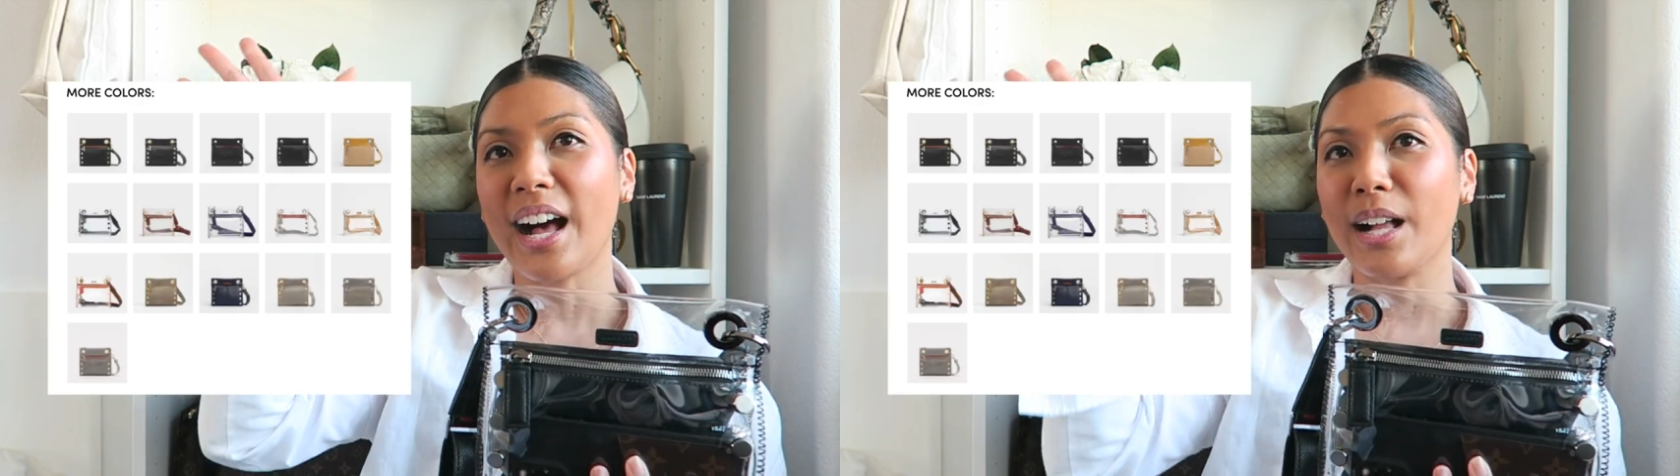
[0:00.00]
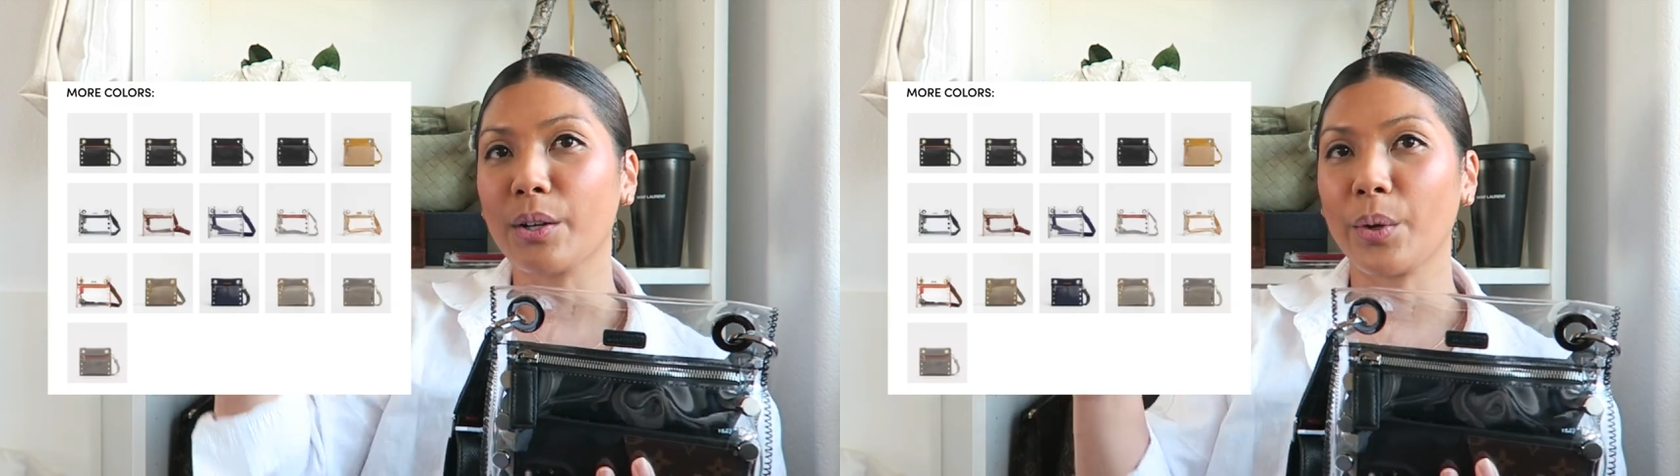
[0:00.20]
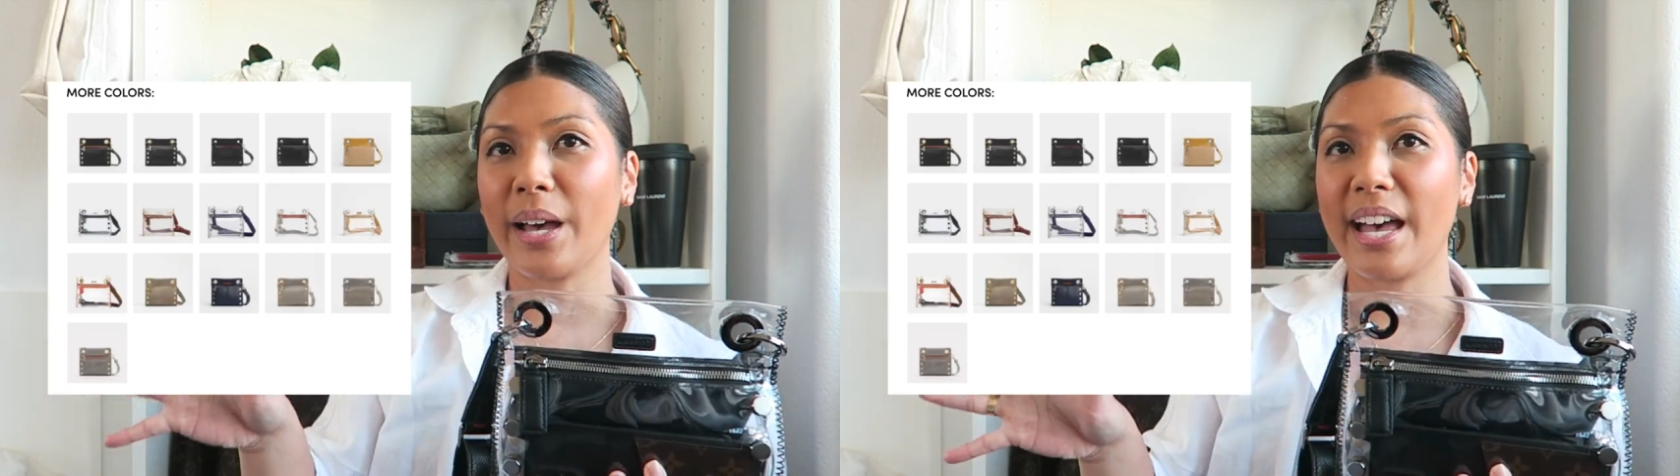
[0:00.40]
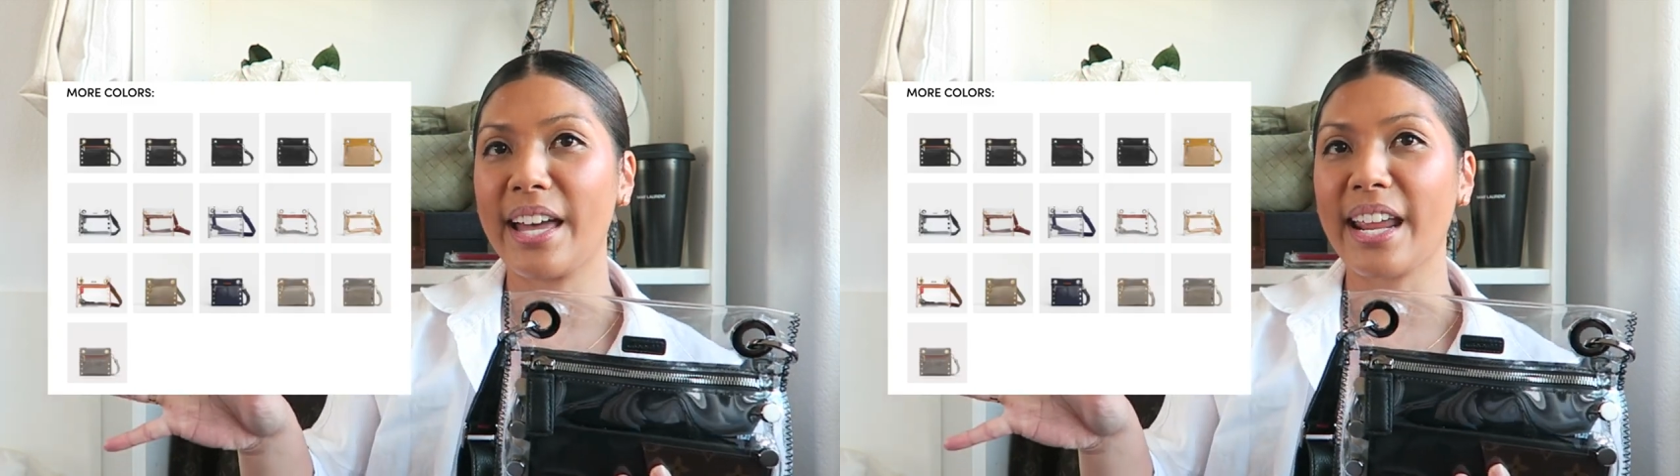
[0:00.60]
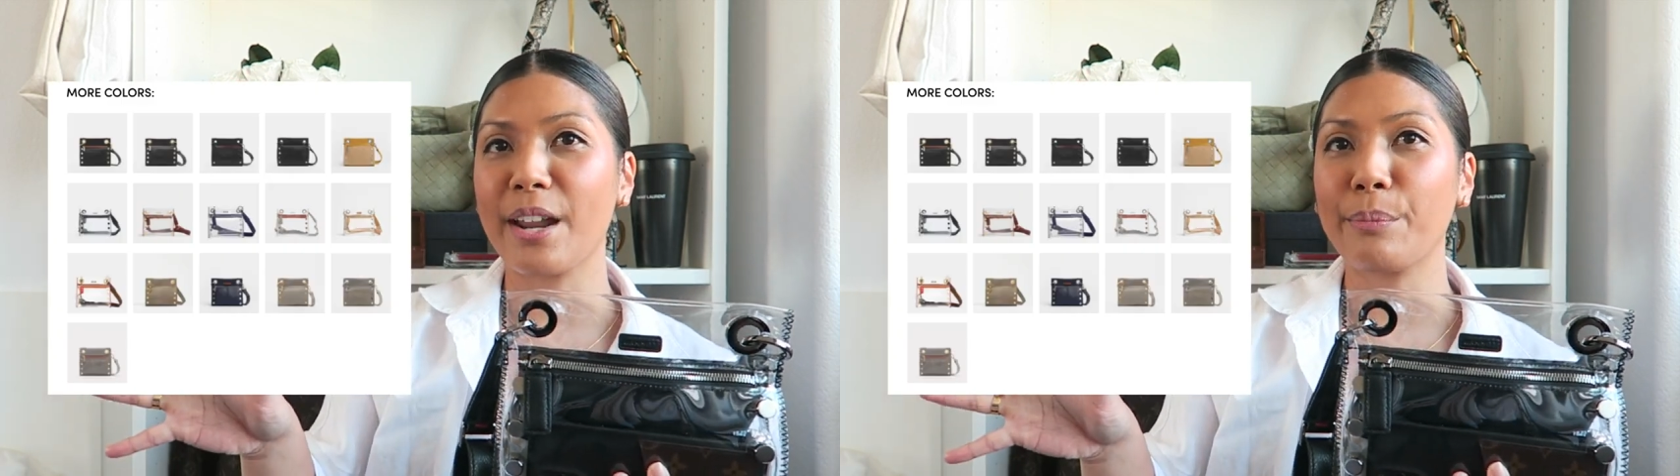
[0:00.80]
I'll go
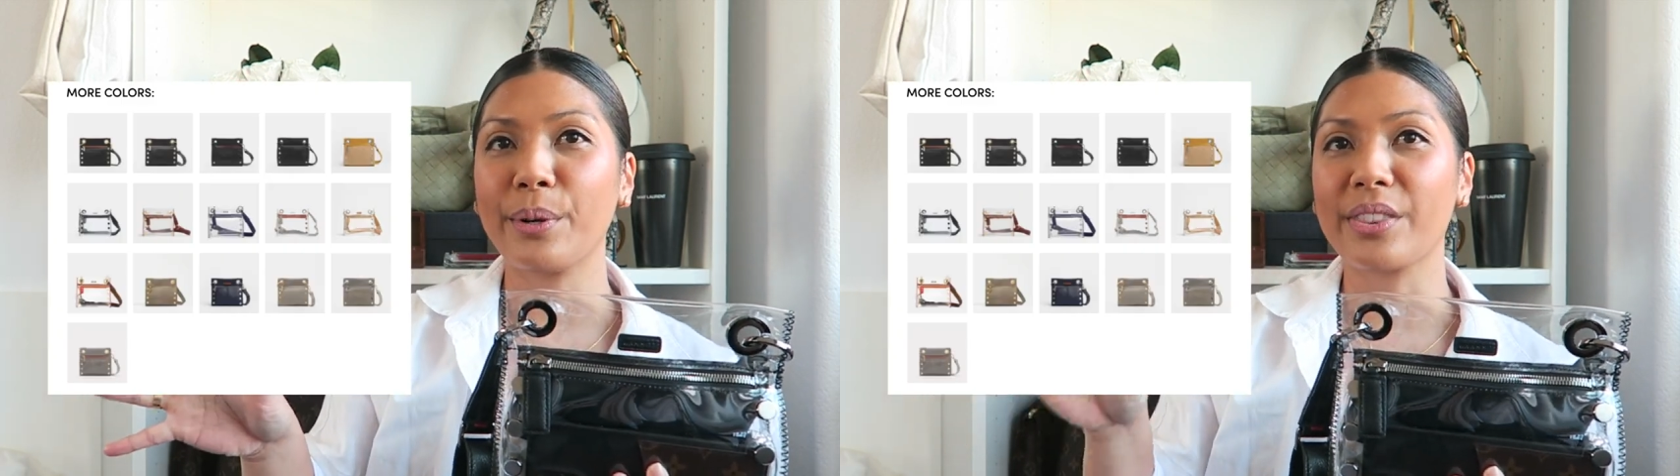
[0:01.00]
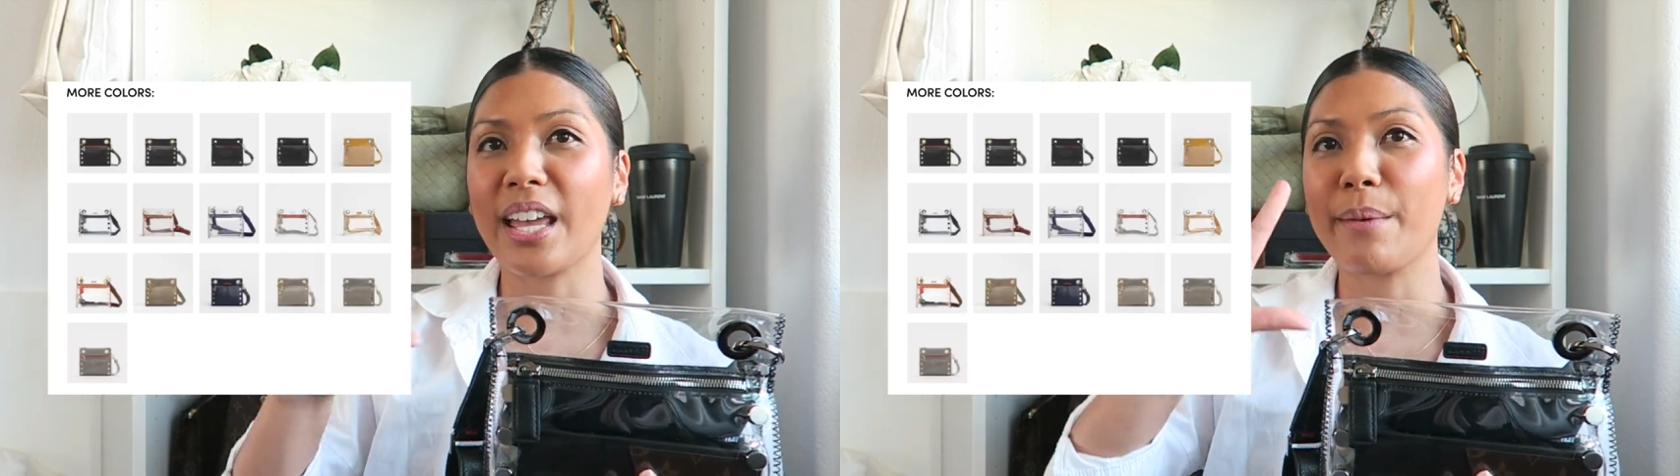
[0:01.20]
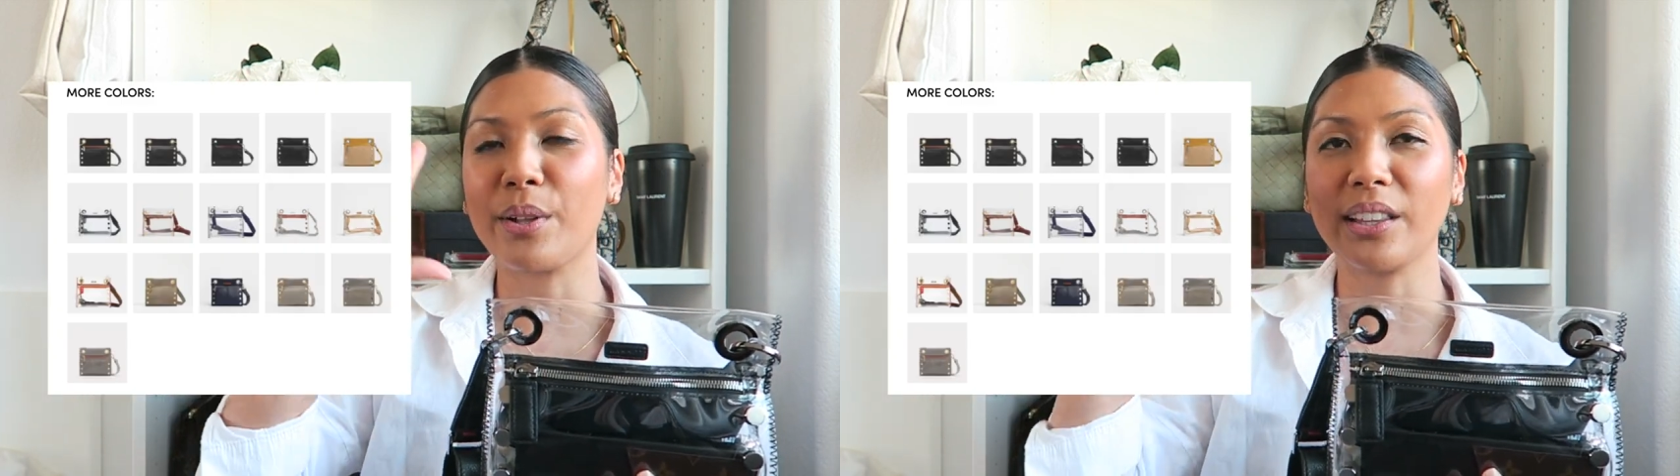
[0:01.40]
ahead and put them